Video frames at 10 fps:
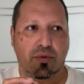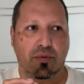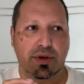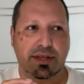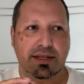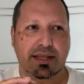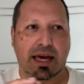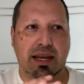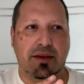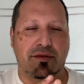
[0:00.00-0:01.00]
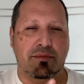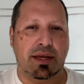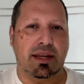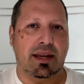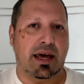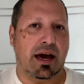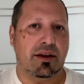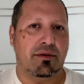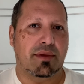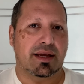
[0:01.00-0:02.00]
what does that even mean and how
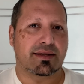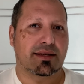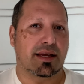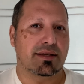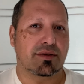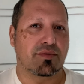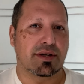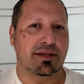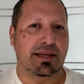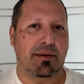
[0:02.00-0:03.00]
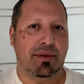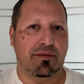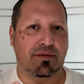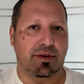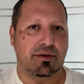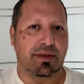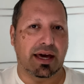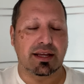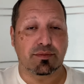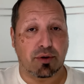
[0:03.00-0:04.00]
do you make sense and what does that mean for you?
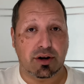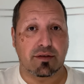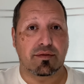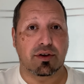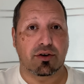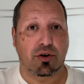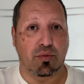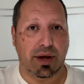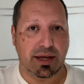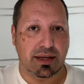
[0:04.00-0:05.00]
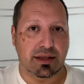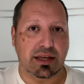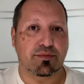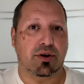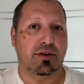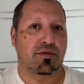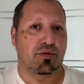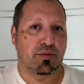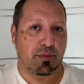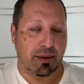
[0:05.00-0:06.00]
That is part of your awakening. That's part of
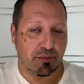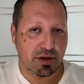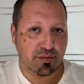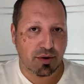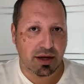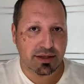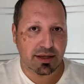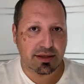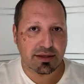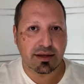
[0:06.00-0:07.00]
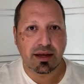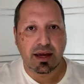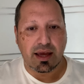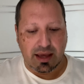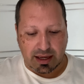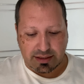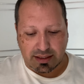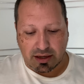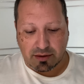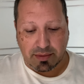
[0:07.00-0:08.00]
your remembrance process as a
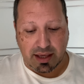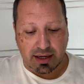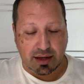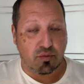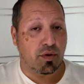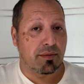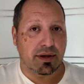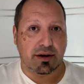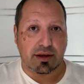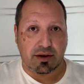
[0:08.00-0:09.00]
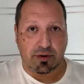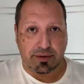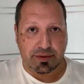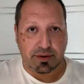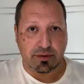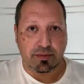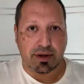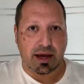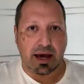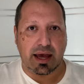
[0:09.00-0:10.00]
lot of men and women are going through.
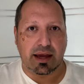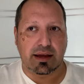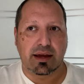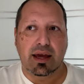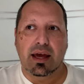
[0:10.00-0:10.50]
But I,